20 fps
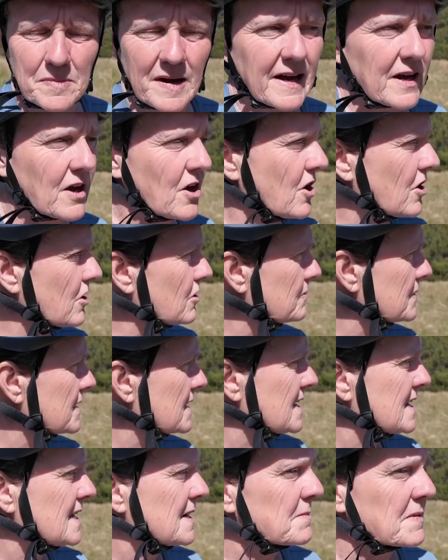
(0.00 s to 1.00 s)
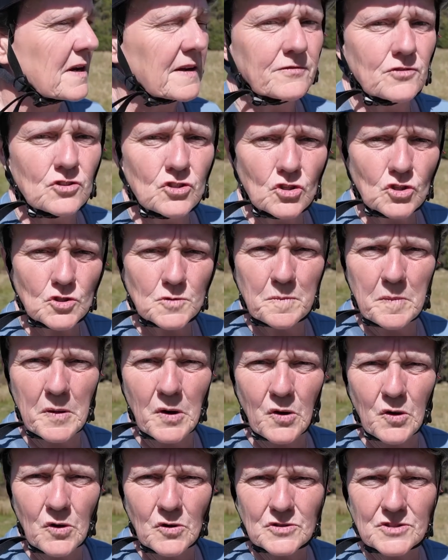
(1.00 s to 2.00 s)
back home. But I've just
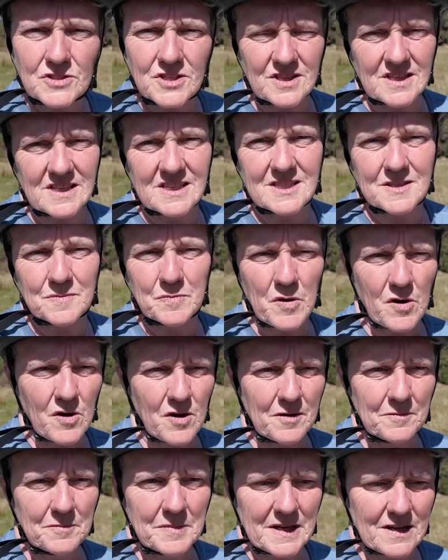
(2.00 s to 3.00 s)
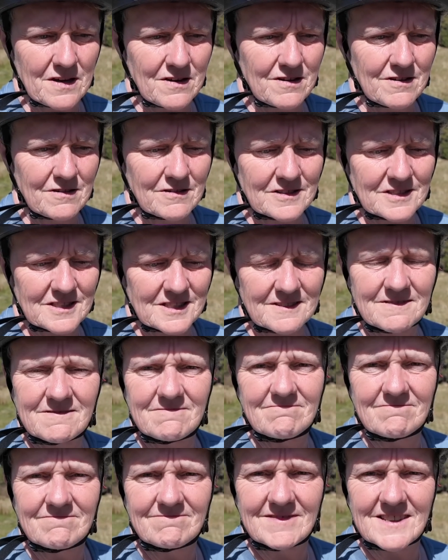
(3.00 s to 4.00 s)
paused at this spot because
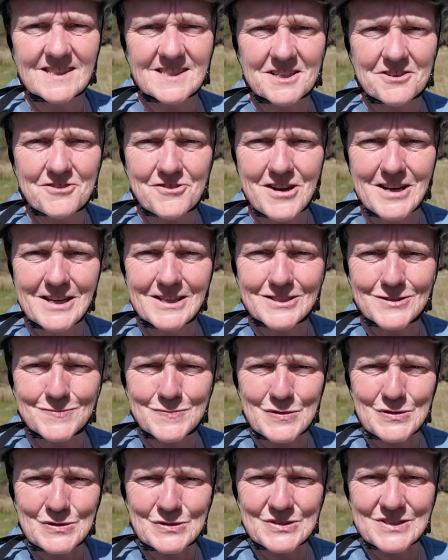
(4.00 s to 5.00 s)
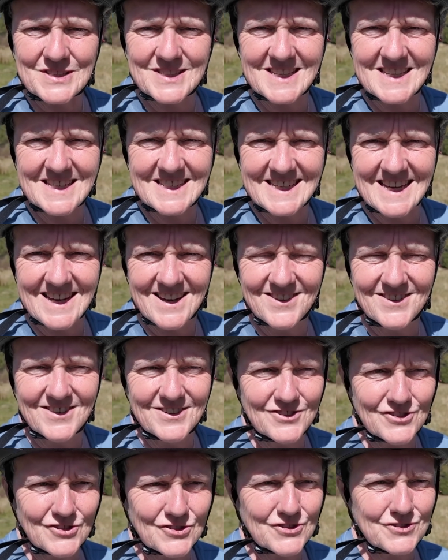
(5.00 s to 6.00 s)
it's a great spot to sit down
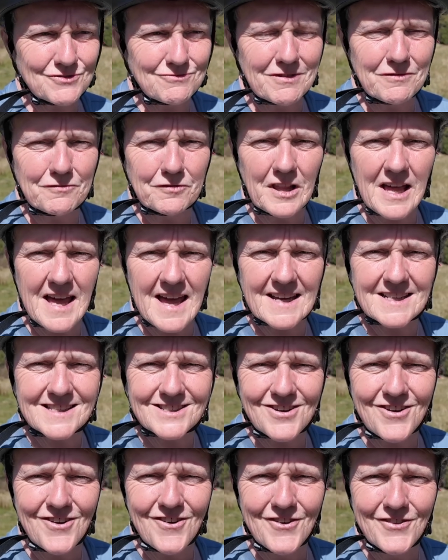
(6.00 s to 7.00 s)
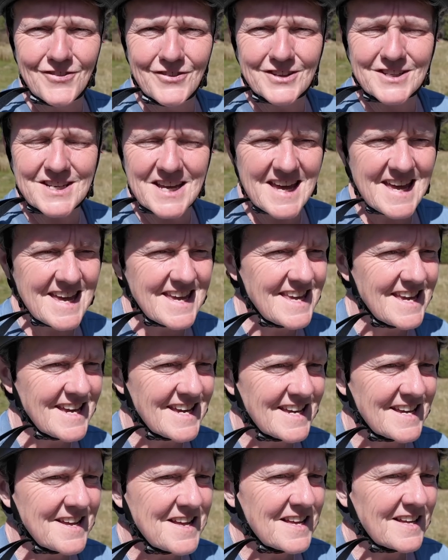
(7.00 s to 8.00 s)
and just reflect on the day.
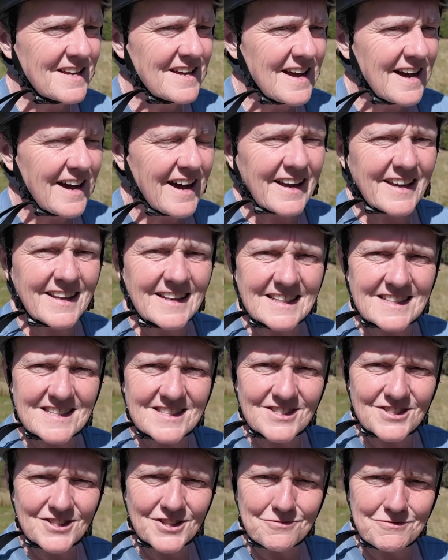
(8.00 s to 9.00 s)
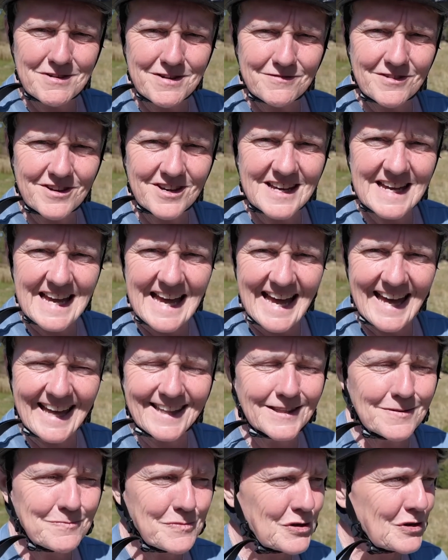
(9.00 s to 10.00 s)
I can listen to the river
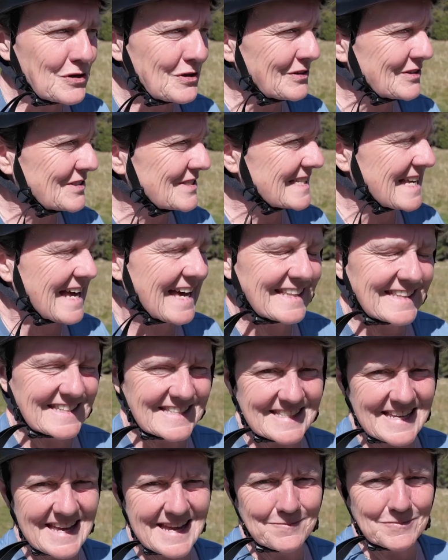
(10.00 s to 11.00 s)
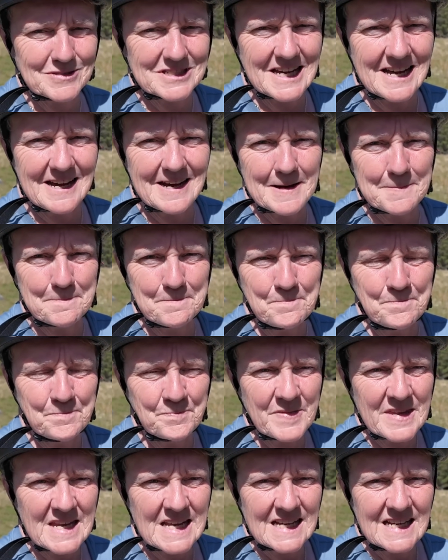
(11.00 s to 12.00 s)
and the birds at the same time.
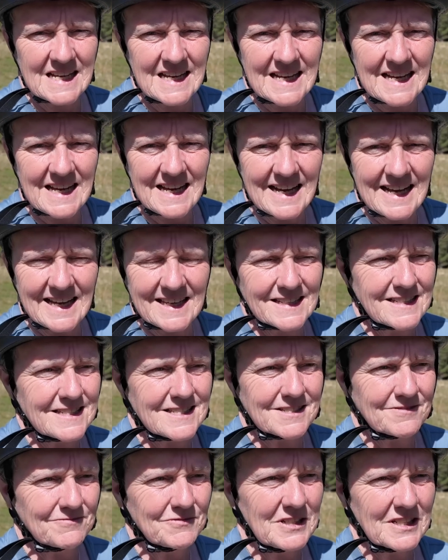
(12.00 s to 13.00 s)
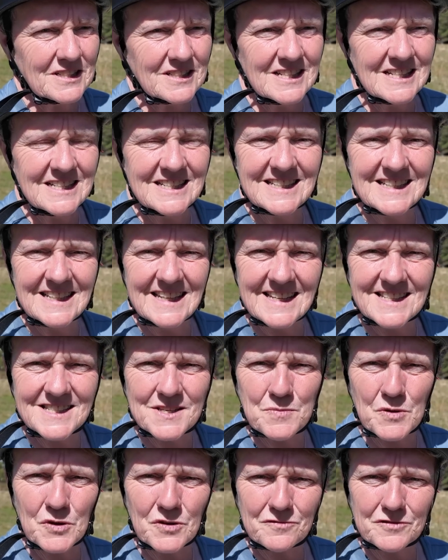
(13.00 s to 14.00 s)
And, well, it's
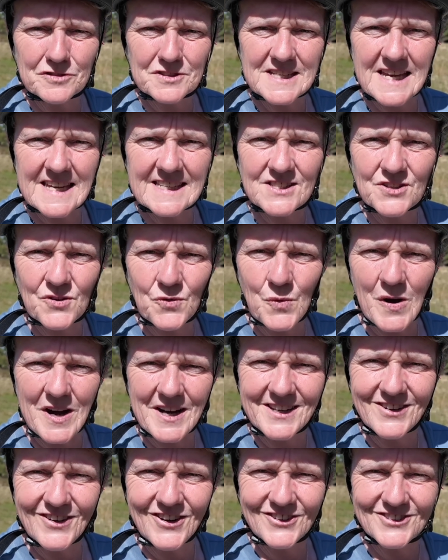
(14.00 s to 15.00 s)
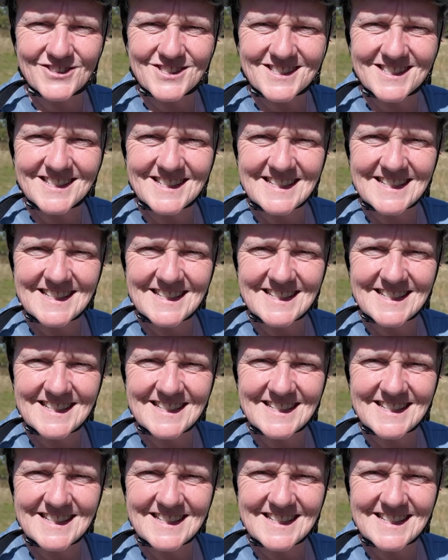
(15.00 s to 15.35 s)
a beautiful day, so why not?